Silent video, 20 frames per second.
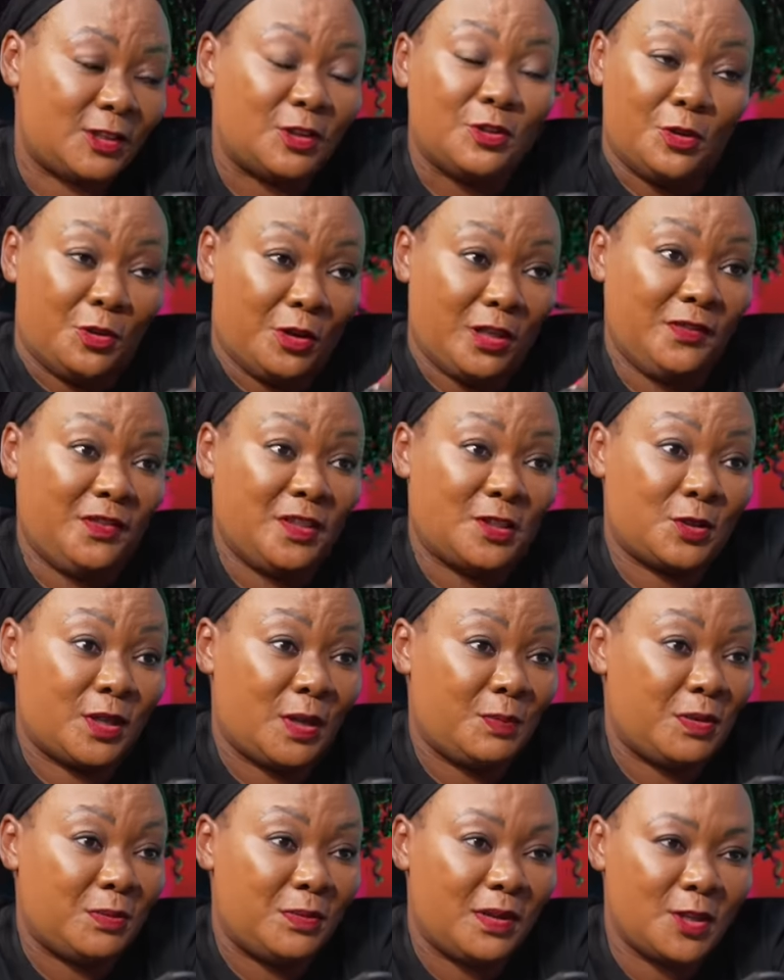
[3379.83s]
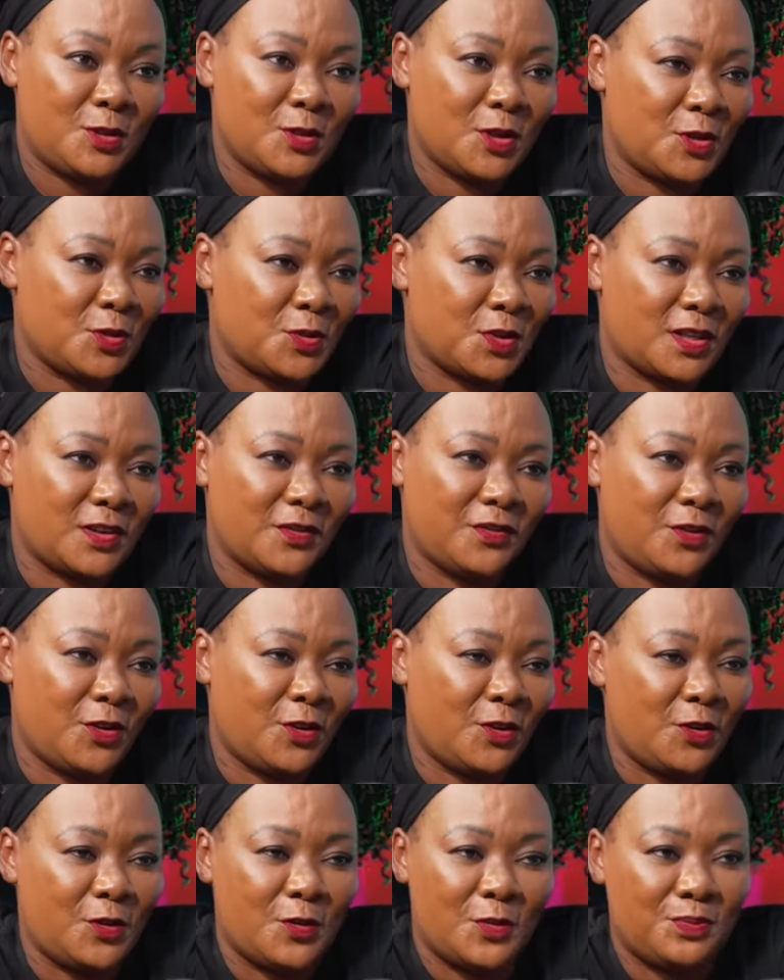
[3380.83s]
I don't know if it's going to be May 2024
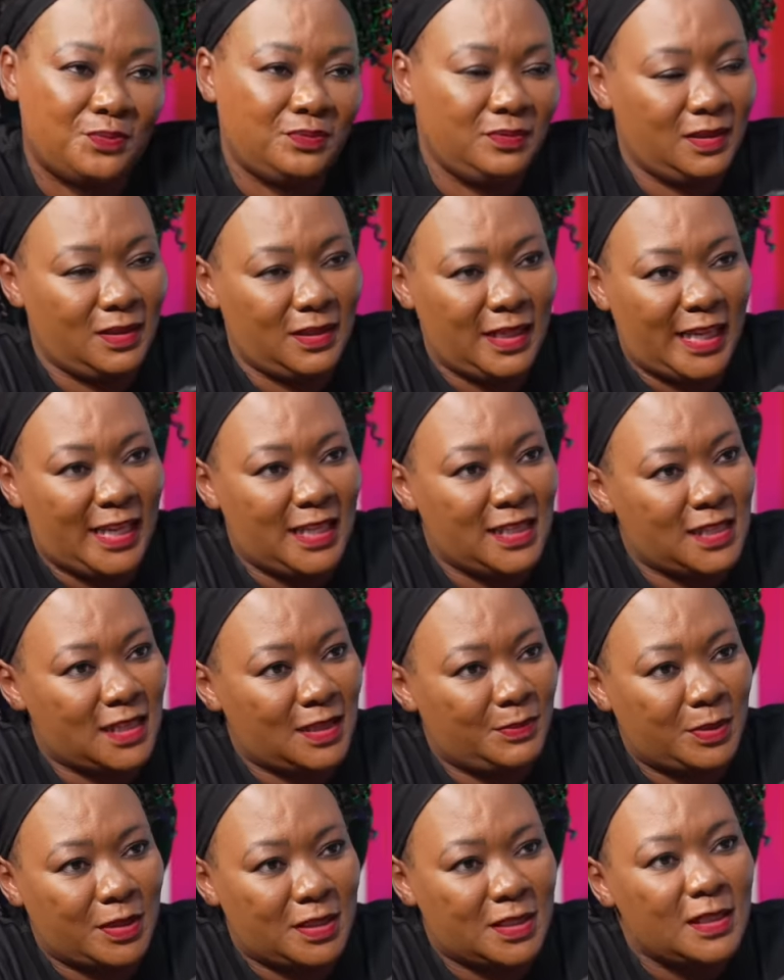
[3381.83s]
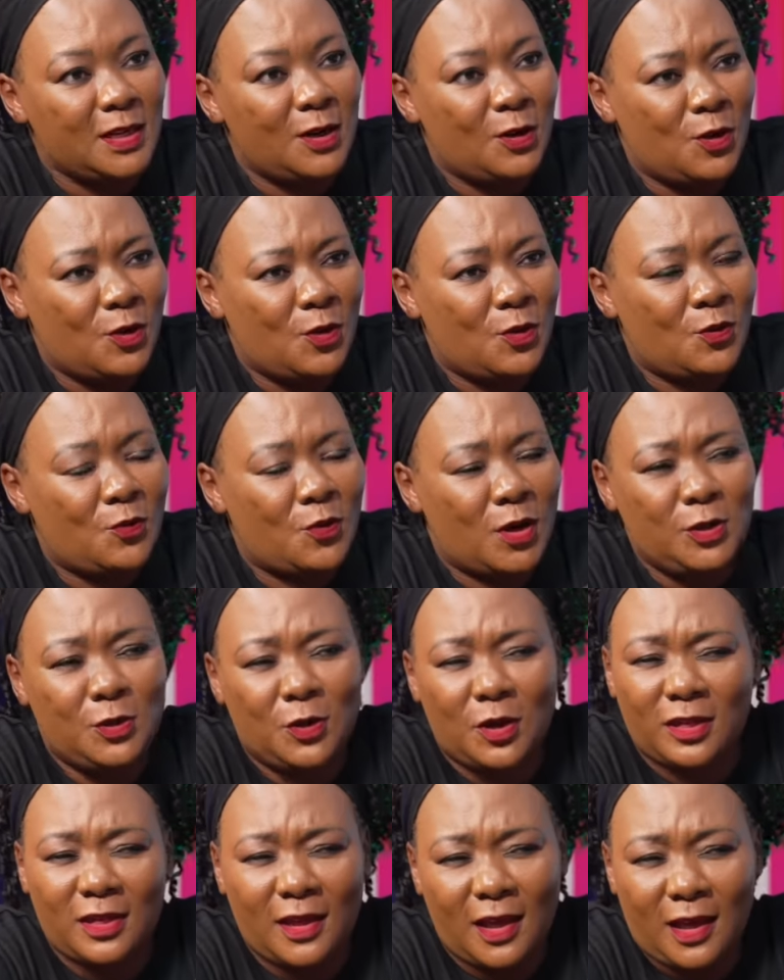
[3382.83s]
or later, but what do
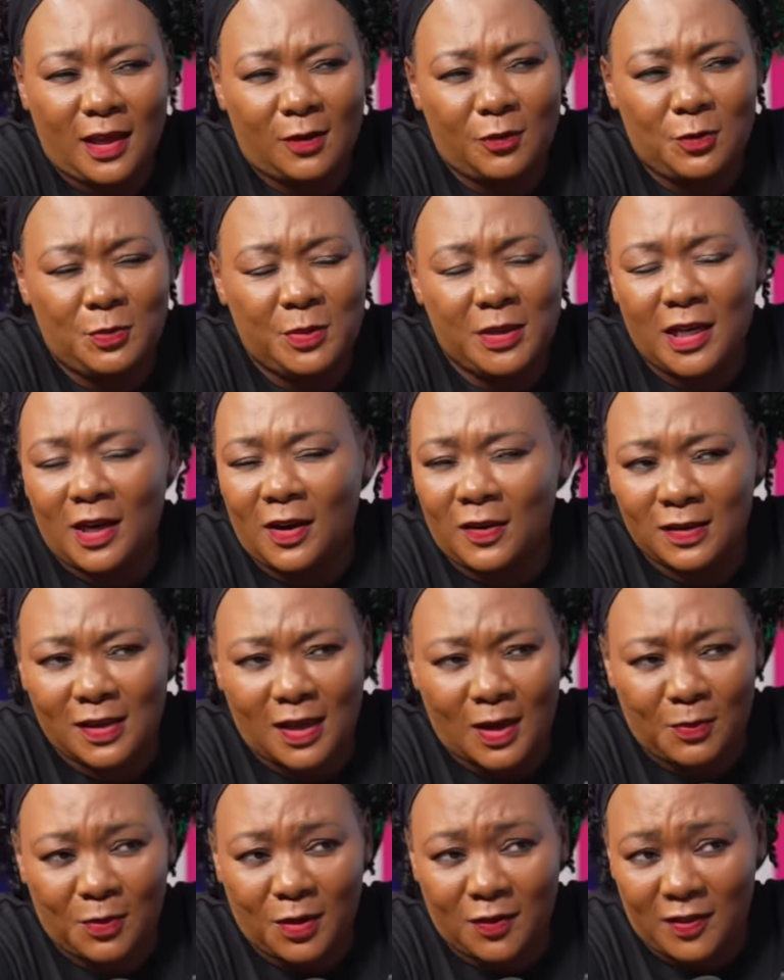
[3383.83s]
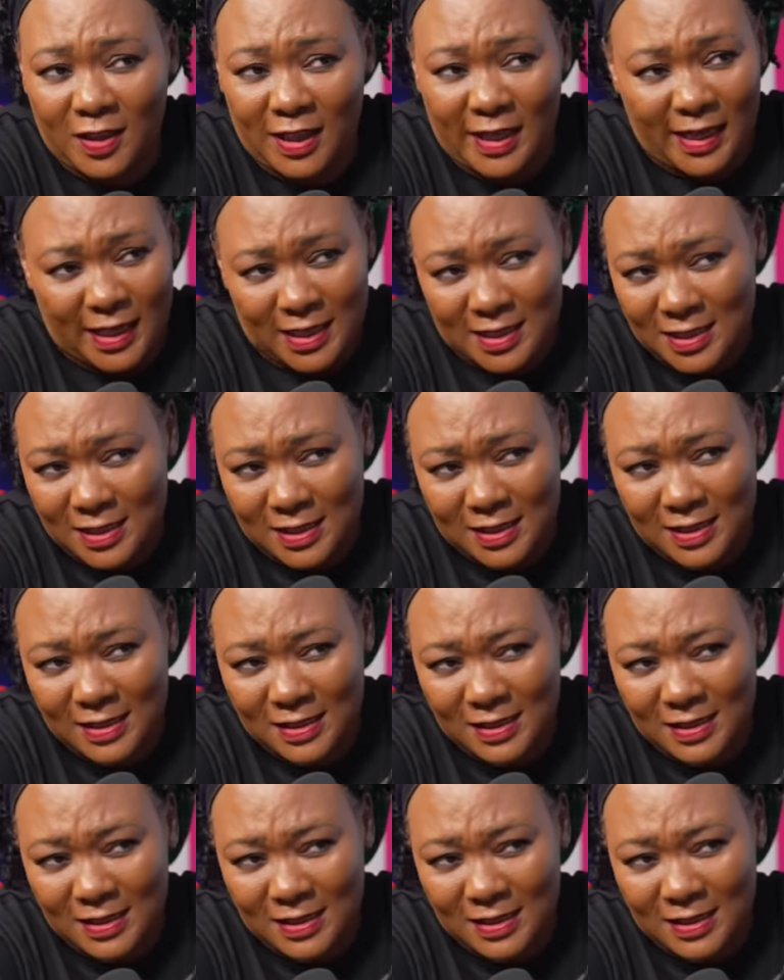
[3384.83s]
you think will be the outcome of the elections? It's